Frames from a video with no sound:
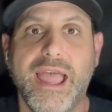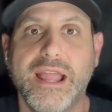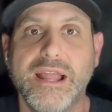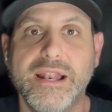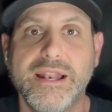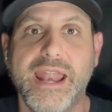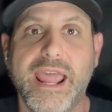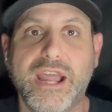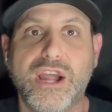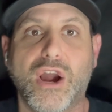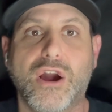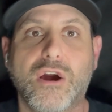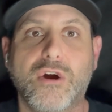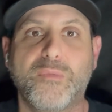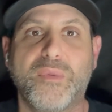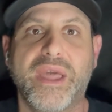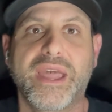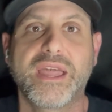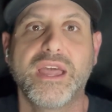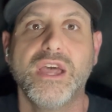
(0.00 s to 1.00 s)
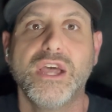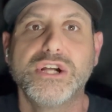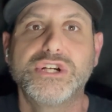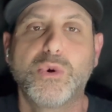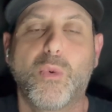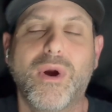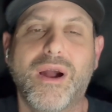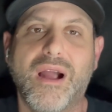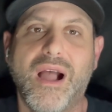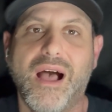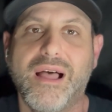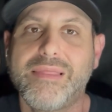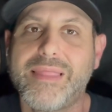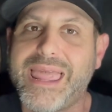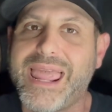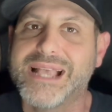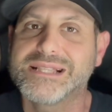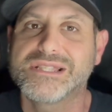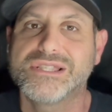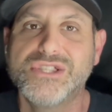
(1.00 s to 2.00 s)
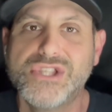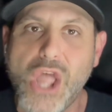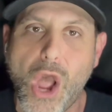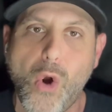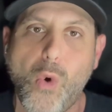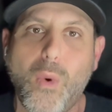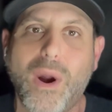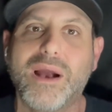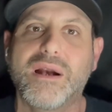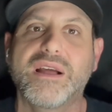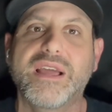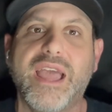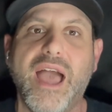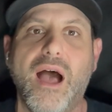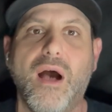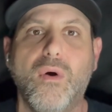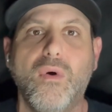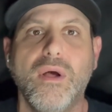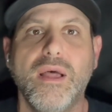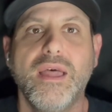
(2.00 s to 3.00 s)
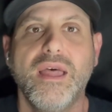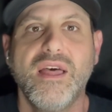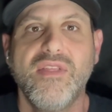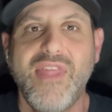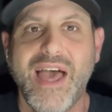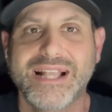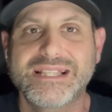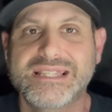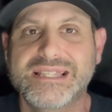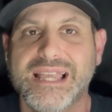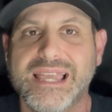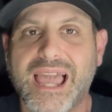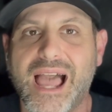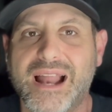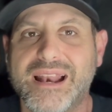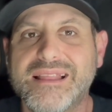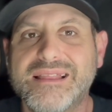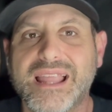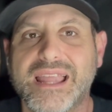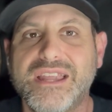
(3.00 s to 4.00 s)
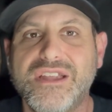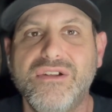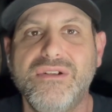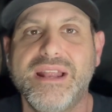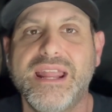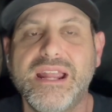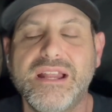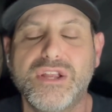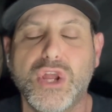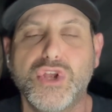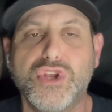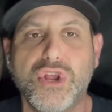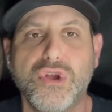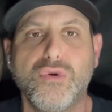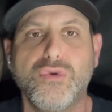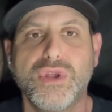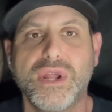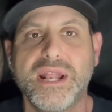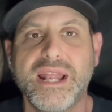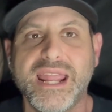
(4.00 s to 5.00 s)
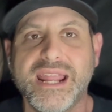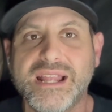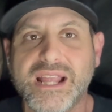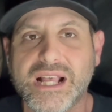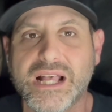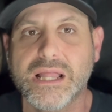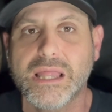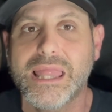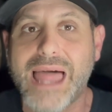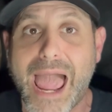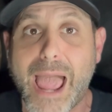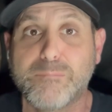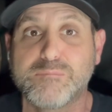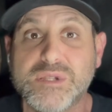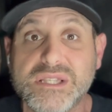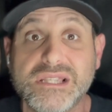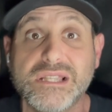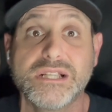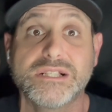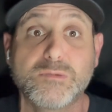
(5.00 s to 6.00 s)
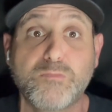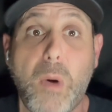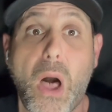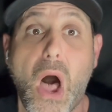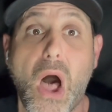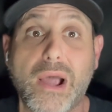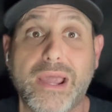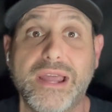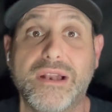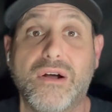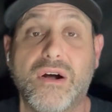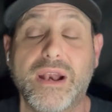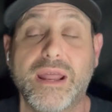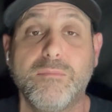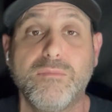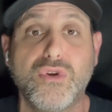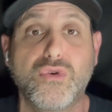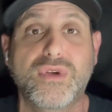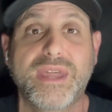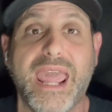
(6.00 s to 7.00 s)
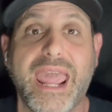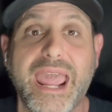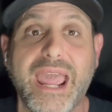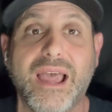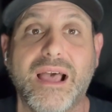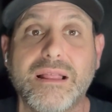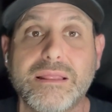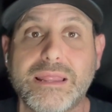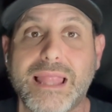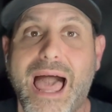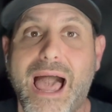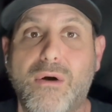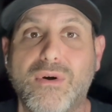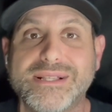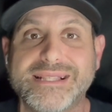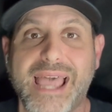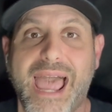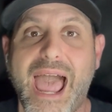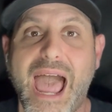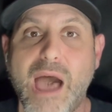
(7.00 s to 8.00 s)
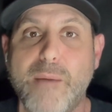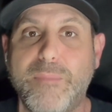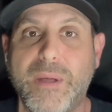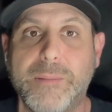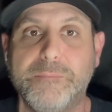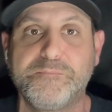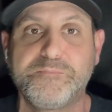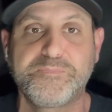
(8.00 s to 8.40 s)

Nick Herbig to where Huntley has nowhere to go. That's the kind of thing you need to do. You need to collapse this pocket on him. You can't allow it to happen.